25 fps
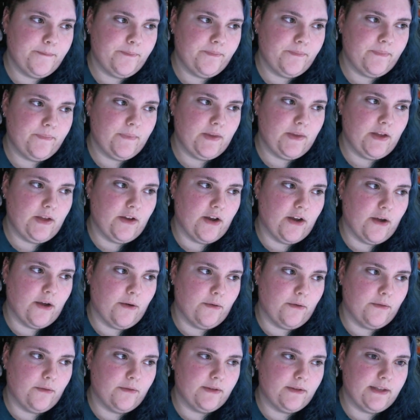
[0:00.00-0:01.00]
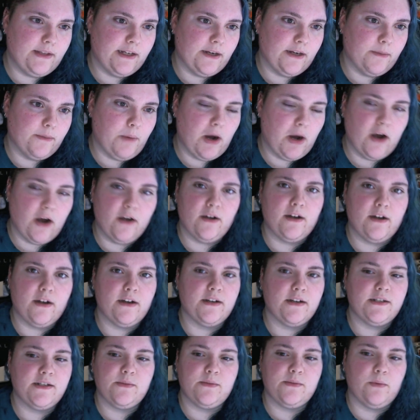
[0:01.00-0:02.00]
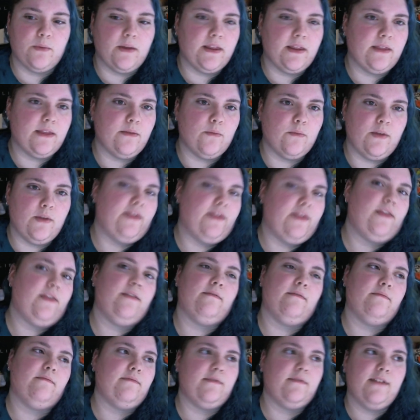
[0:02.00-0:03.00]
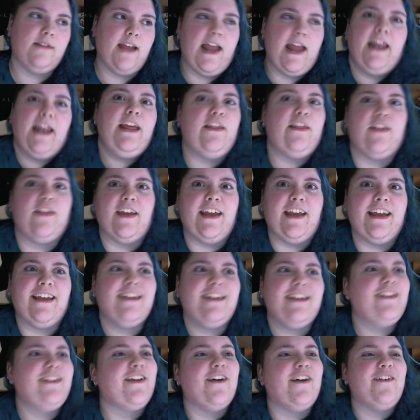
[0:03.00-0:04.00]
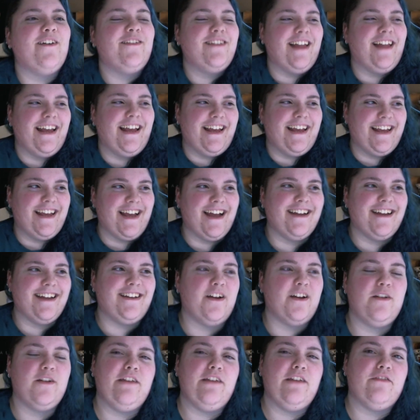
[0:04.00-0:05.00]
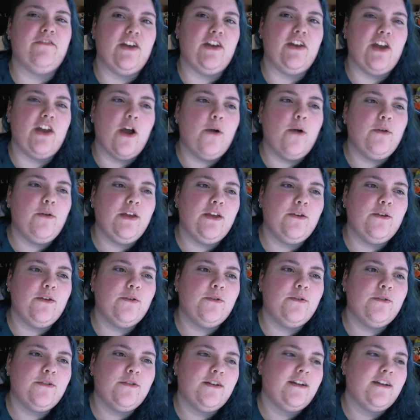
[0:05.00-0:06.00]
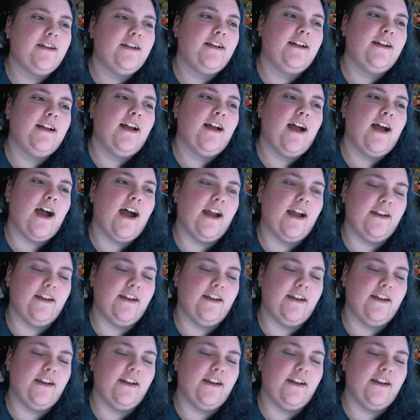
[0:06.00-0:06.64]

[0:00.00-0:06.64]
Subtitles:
their partners, with anything, I don't even know you. I